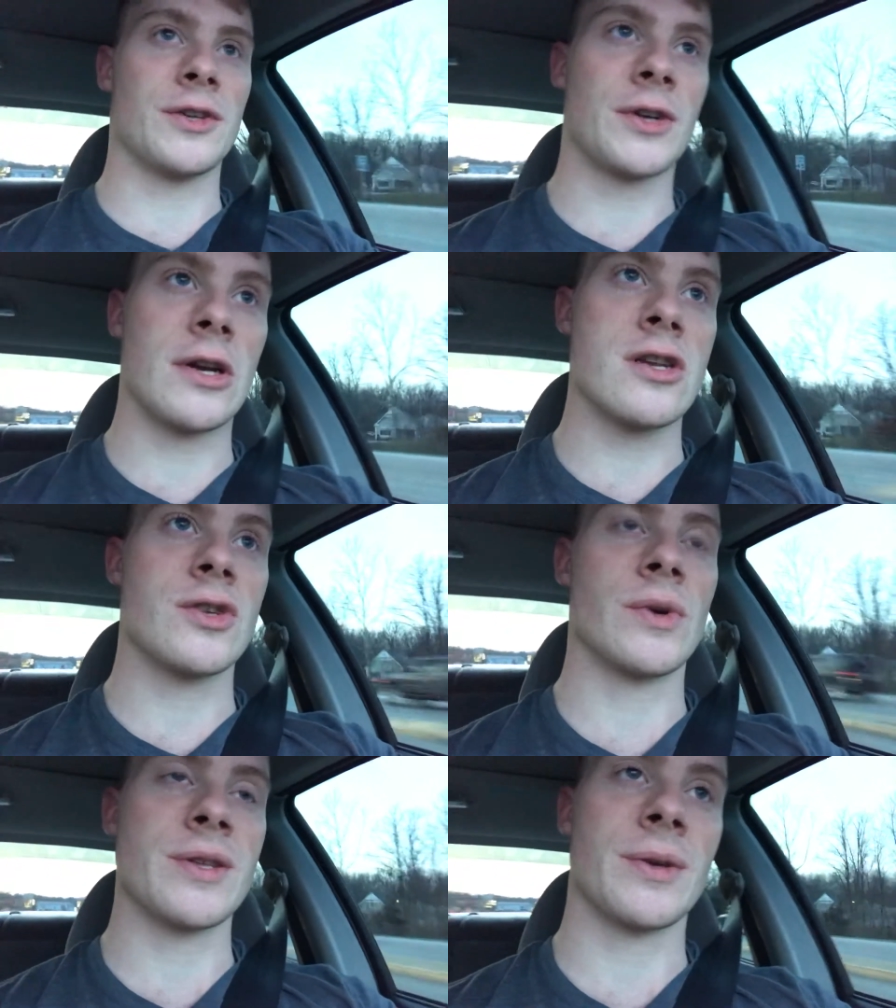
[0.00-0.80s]
I started
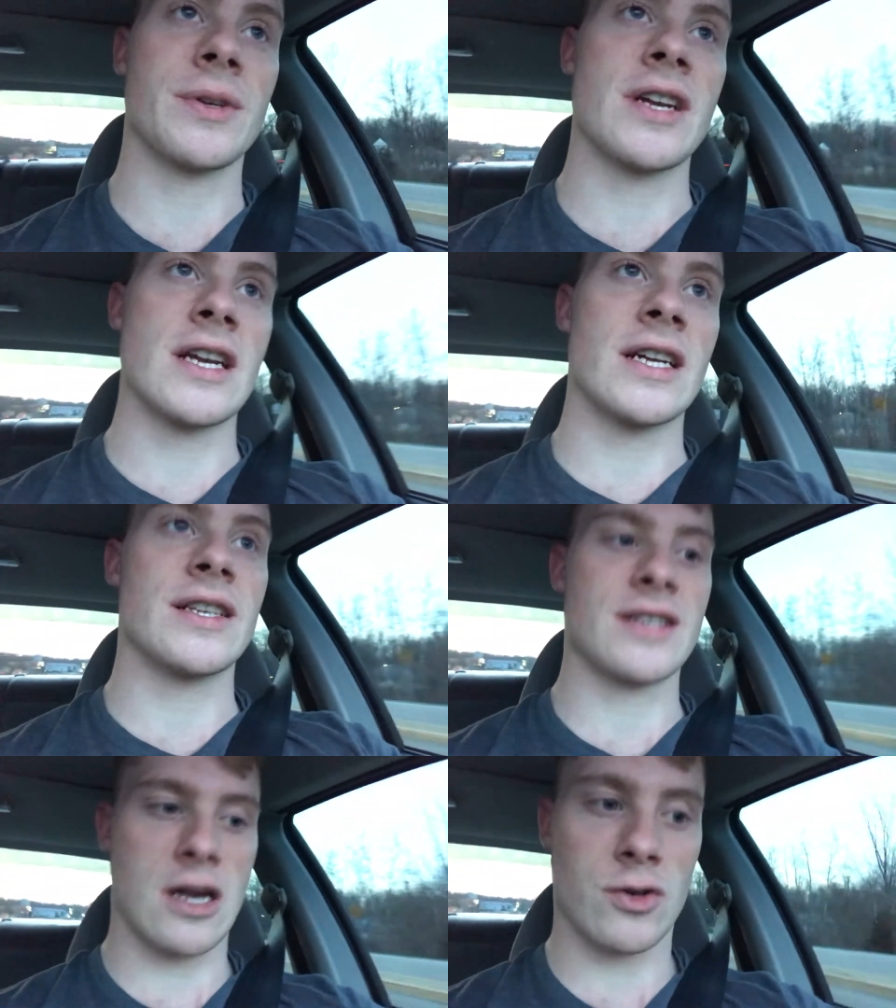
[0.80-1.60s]
in 2013 and
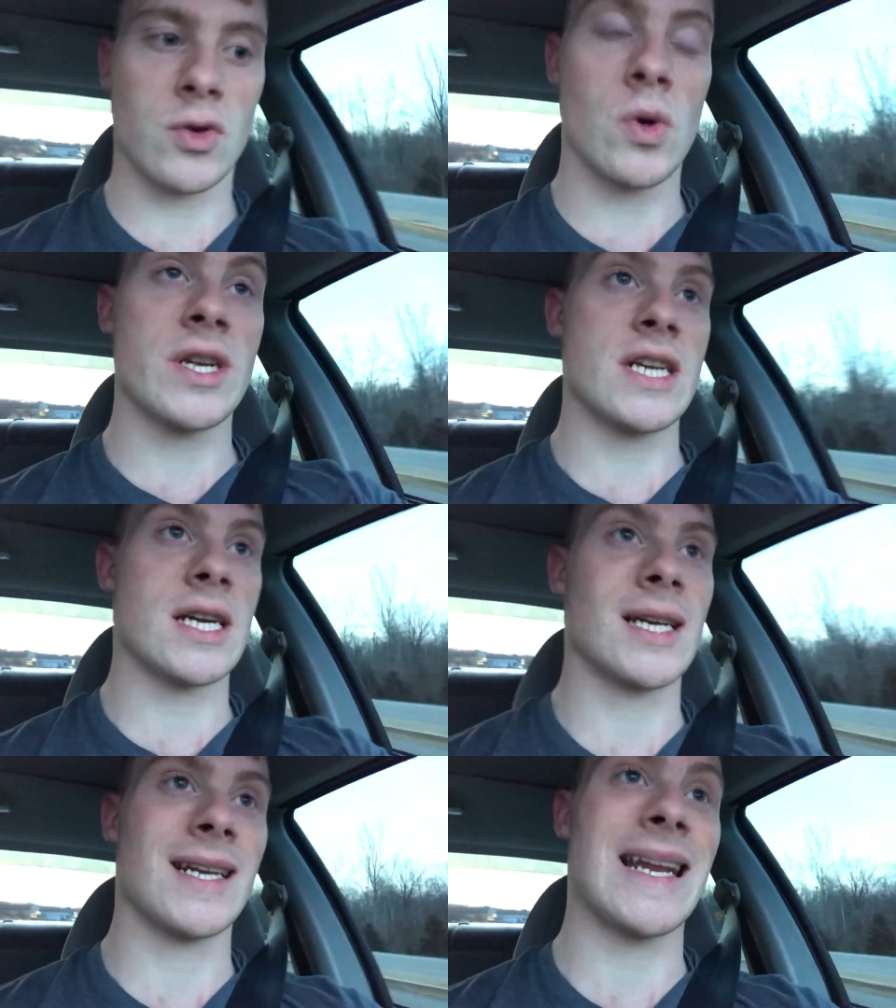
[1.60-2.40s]
it is now
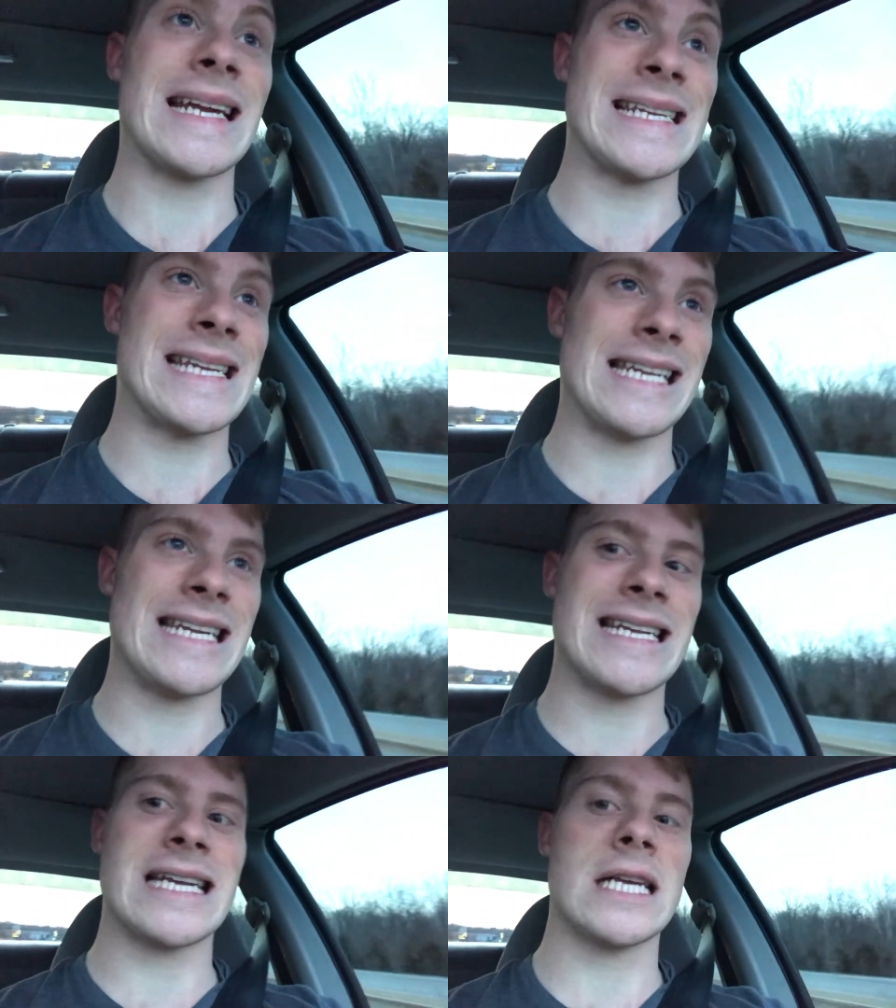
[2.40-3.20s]

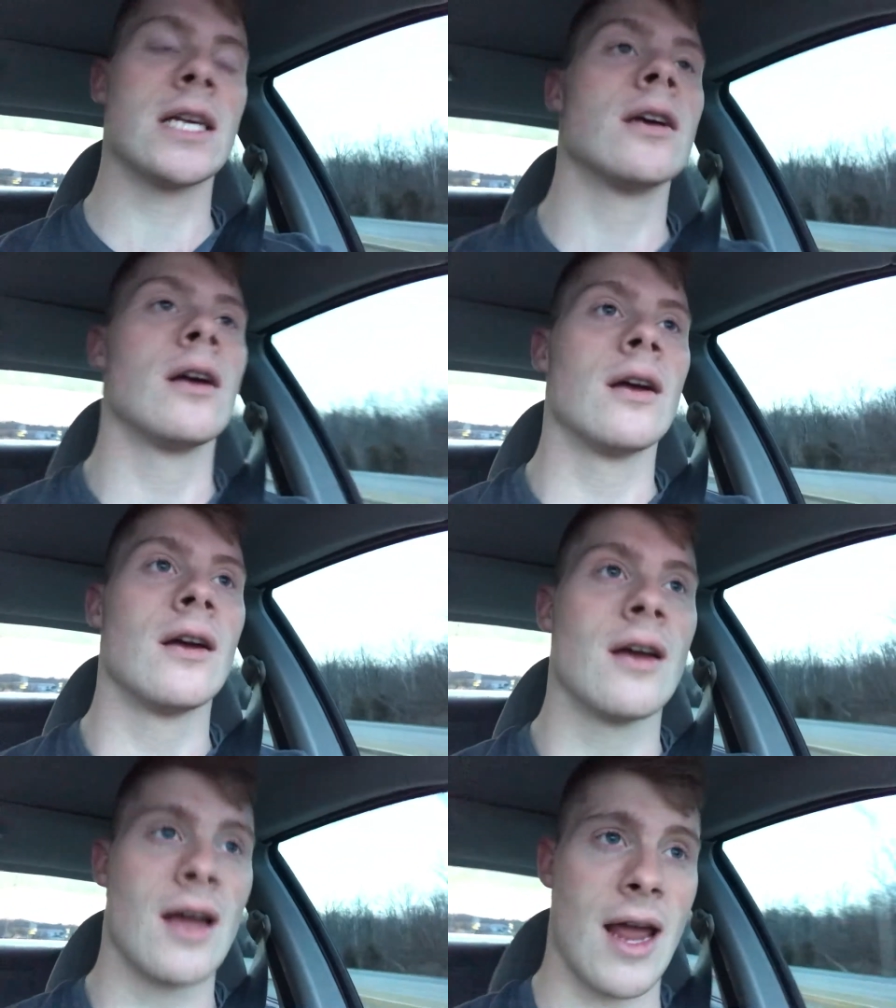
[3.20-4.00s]
2019.
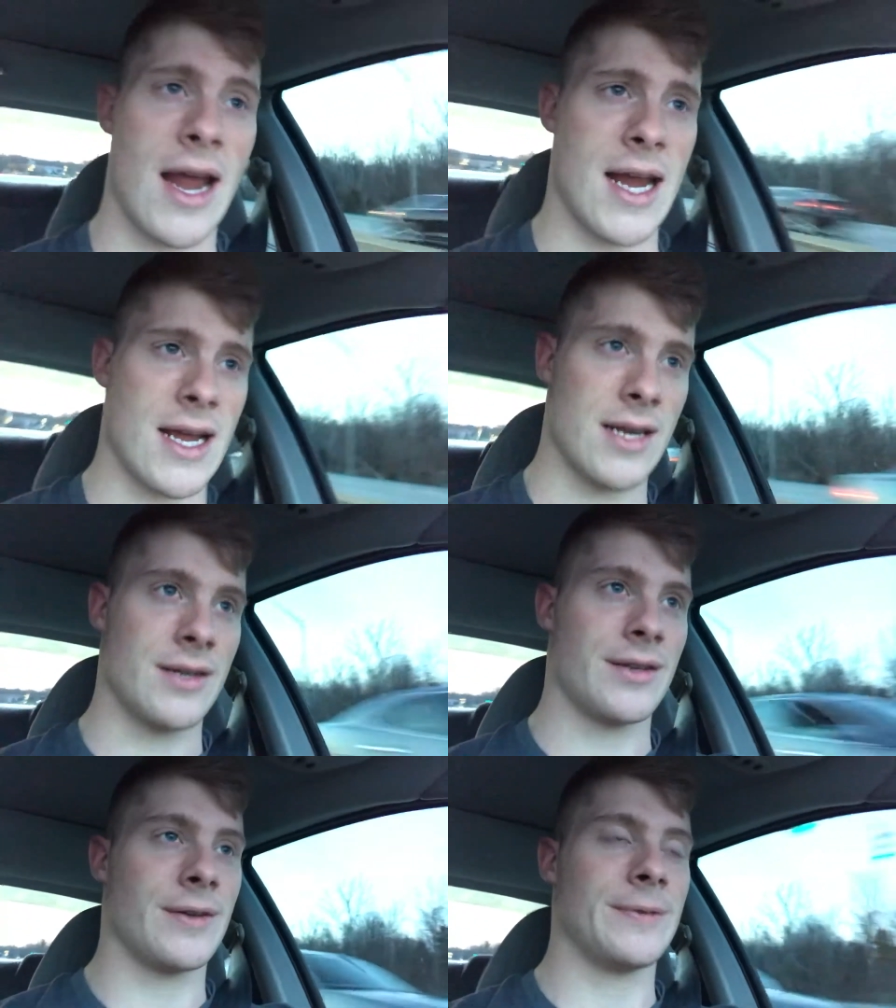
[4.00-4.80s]

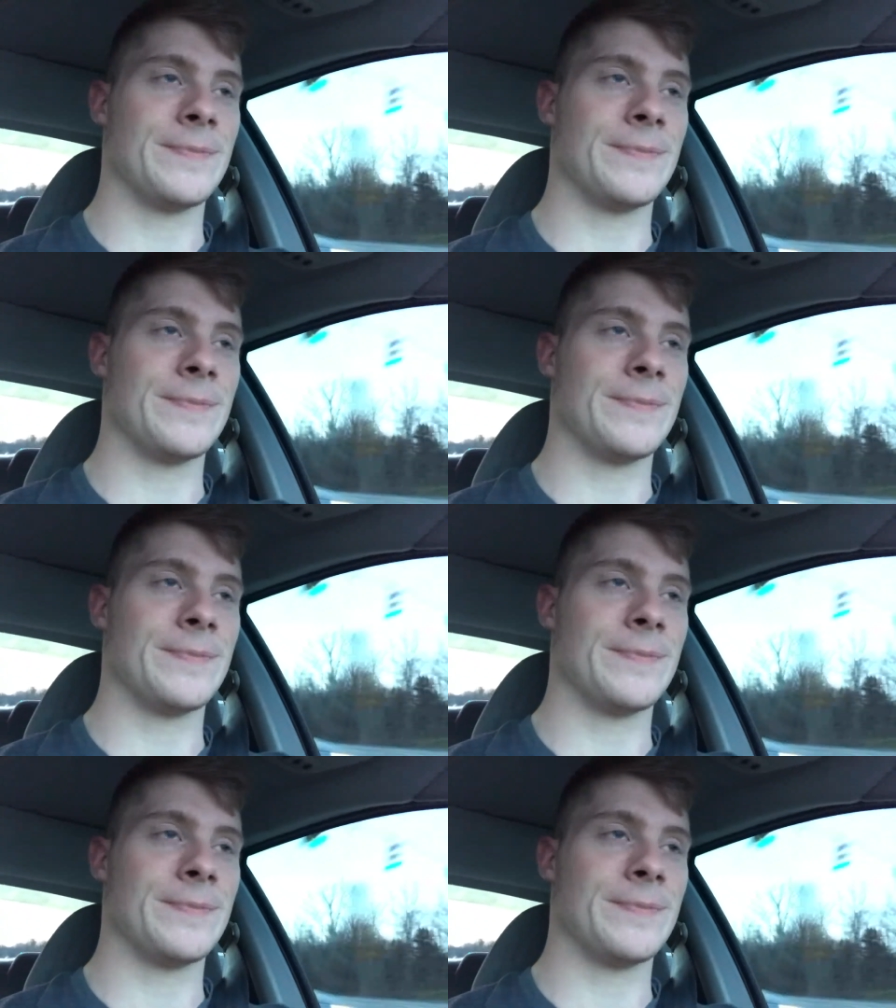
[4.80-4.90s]
And